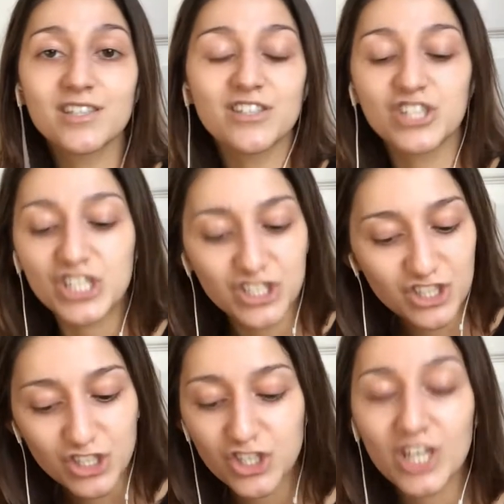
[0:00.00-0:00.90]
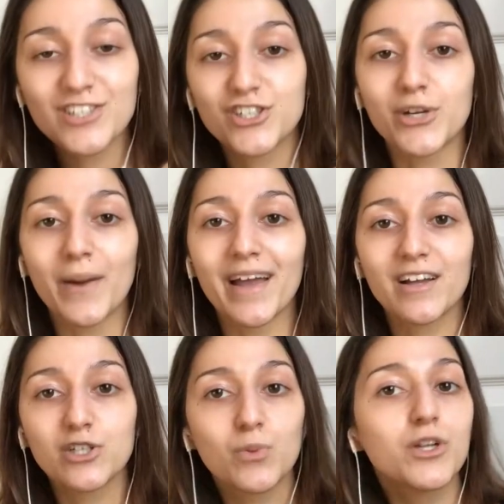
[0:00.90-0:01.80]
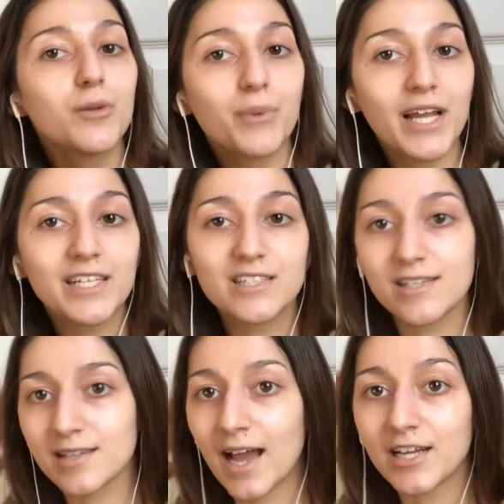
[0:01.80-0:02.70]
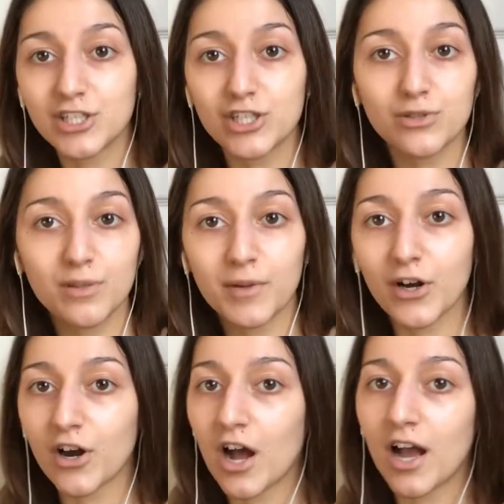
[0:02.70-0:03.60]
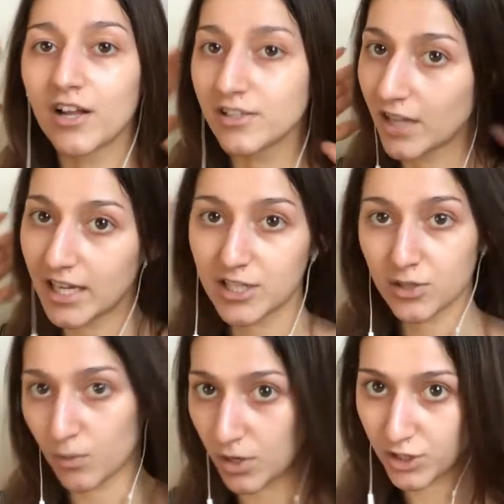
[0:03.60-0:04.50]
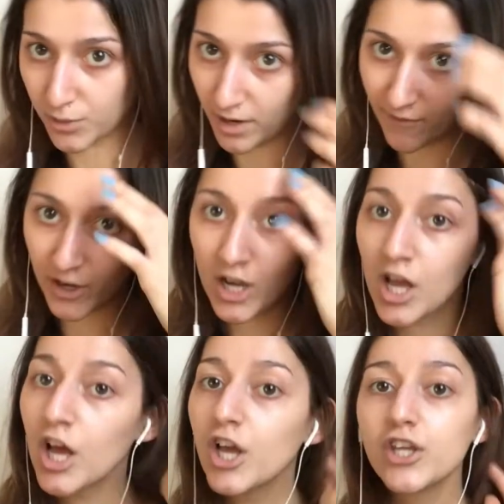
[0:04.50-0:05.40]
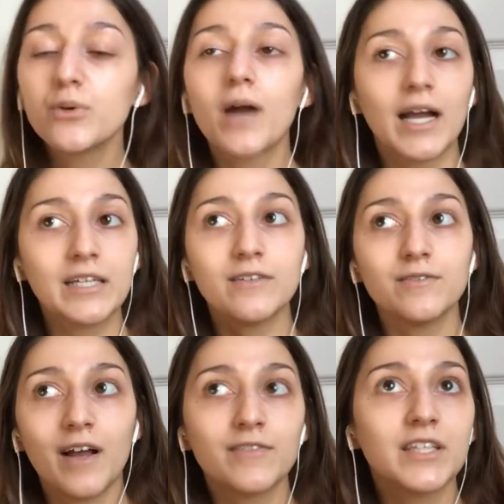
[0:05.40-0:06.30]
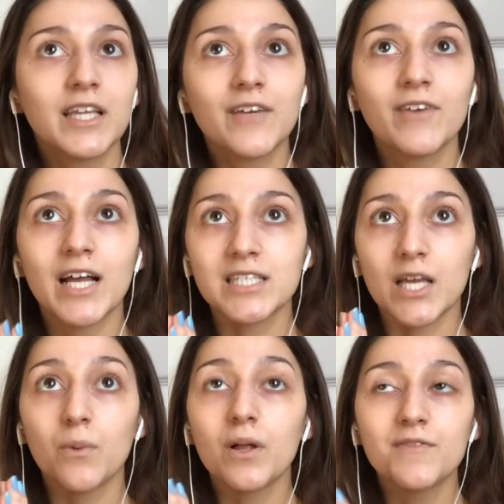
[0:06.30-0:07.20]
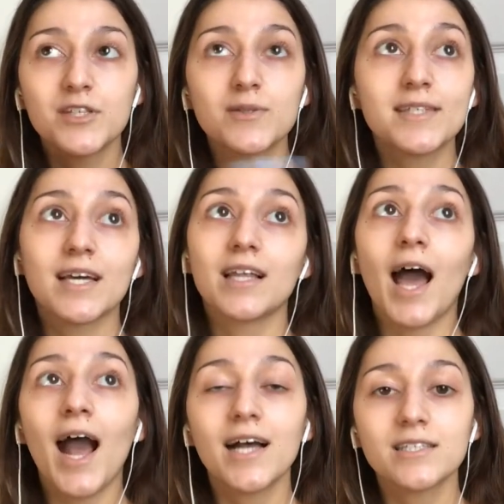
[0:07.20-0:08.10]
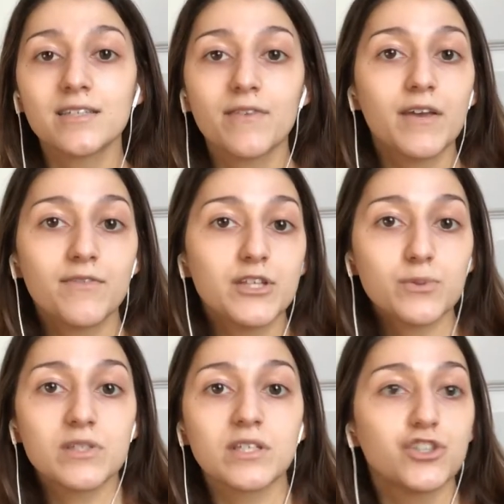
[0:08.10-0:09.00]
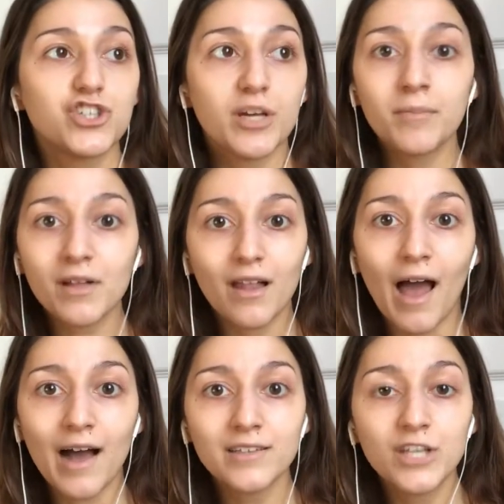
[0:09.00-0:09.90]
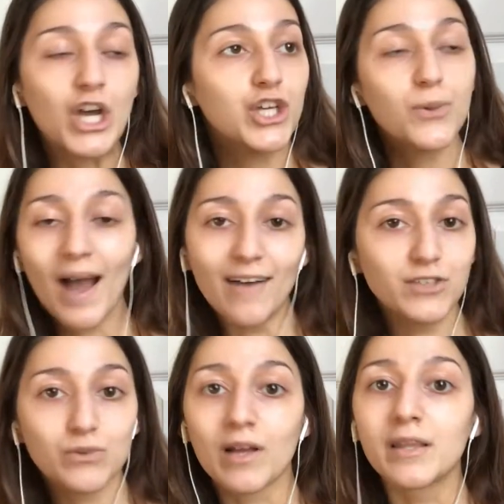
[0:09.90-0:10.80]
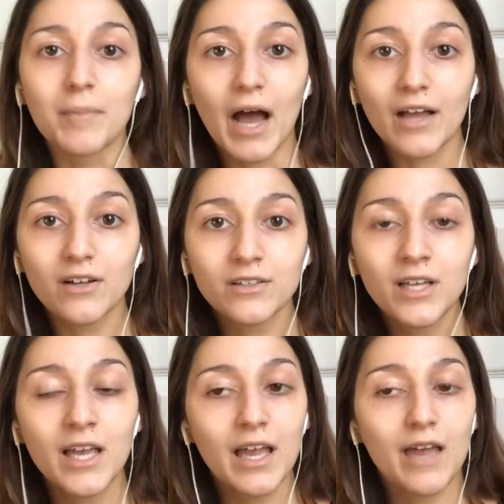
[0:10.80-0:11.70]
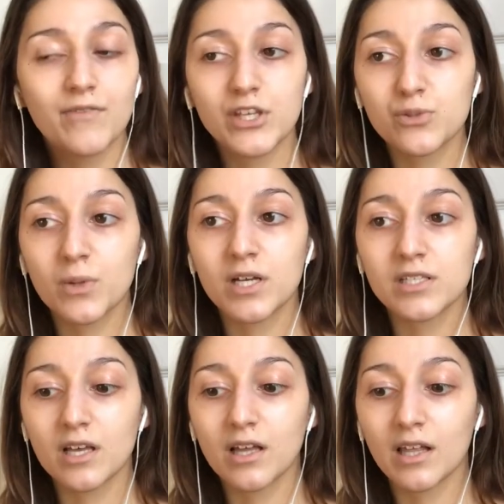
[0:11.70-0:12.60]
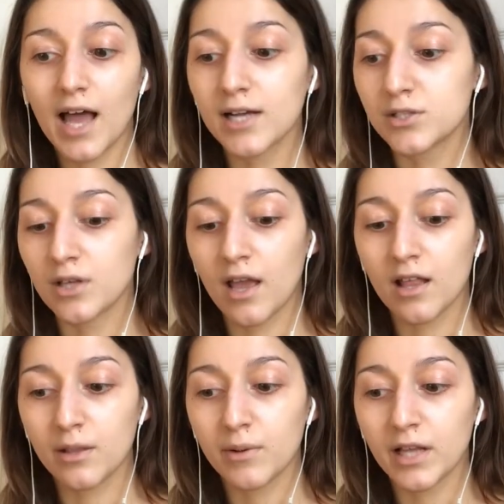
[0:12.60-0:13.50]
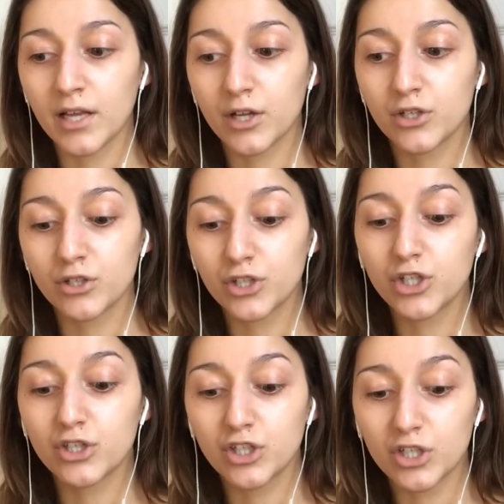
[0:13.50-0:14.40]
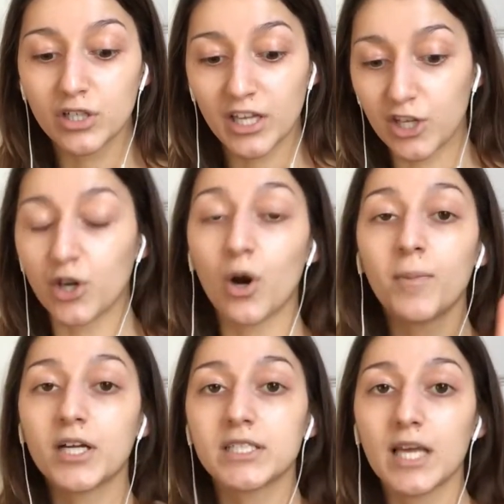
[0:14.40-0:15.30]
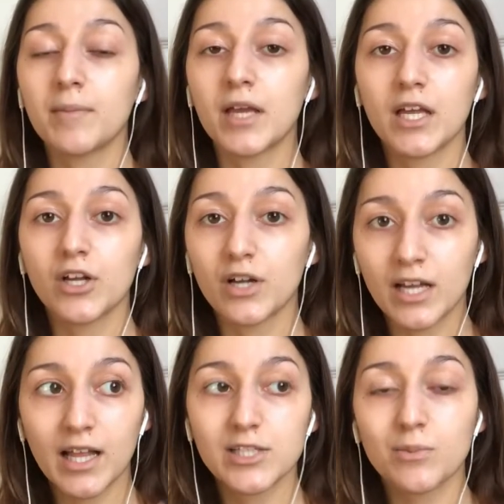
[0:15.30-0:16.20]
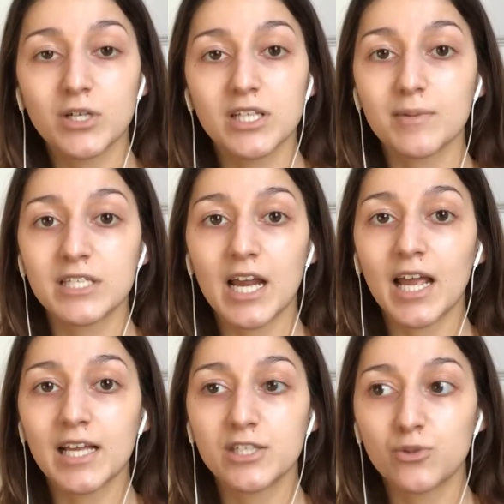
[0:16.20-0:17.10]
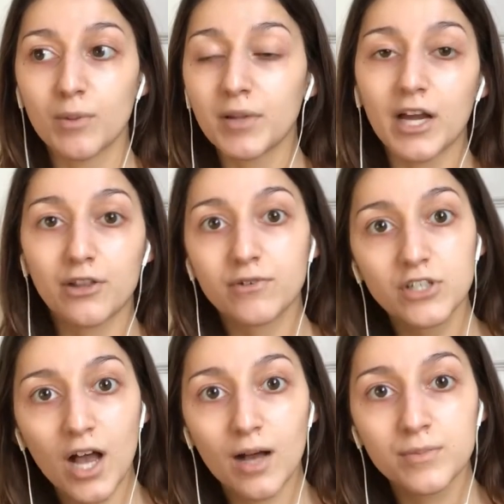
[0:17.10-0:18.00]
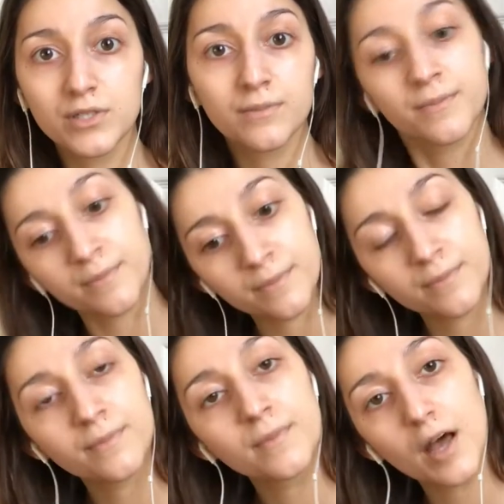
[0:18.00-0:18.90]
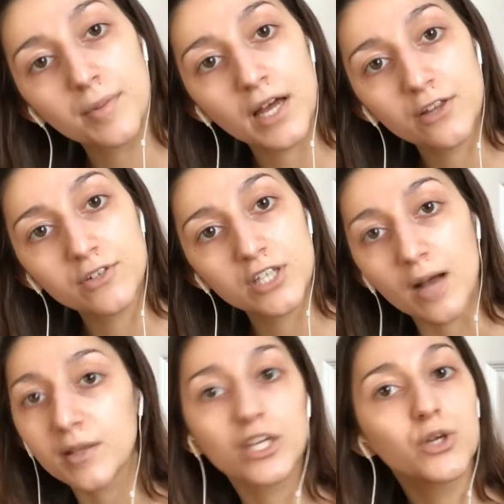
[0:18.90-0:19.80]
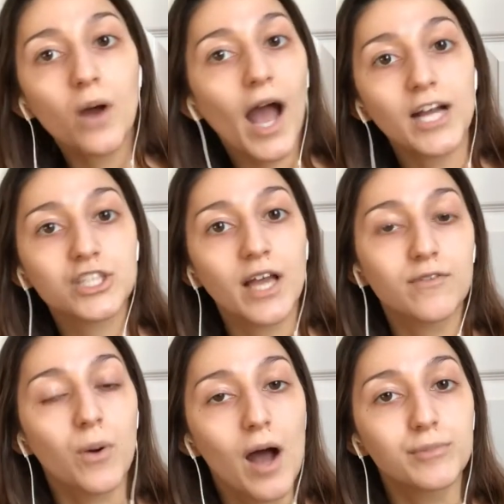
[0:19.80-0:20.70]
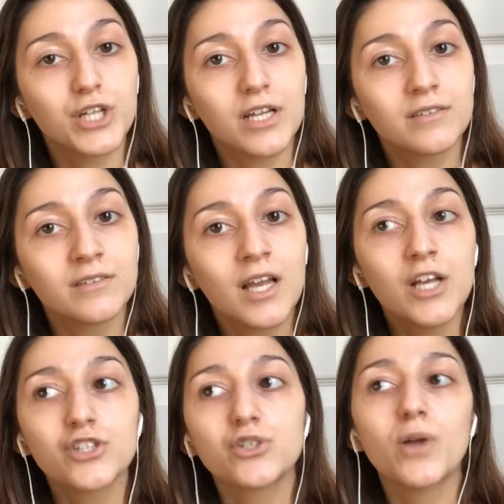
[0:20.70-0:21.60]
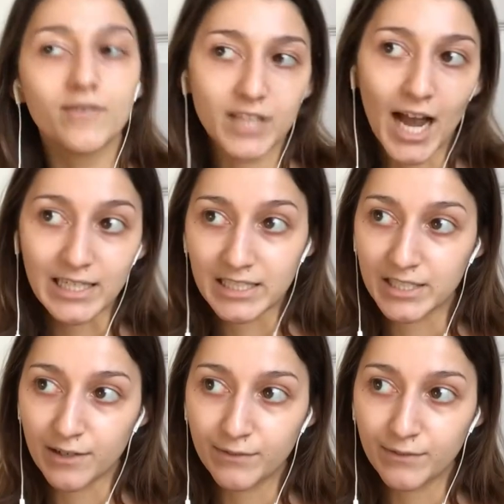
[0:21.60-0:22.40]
the just do it. Because when your brain is deciding to do something or not, and like it doesn't want to, whatever, you kind of have to think of it as like, well, if this is a class, if this was a gym class, you have to run the mile. If this was a class and they were like, your homework assignment, your in-class homework assignment today is to apply to 3 jobs. Like you actually have no option. So you have to act as if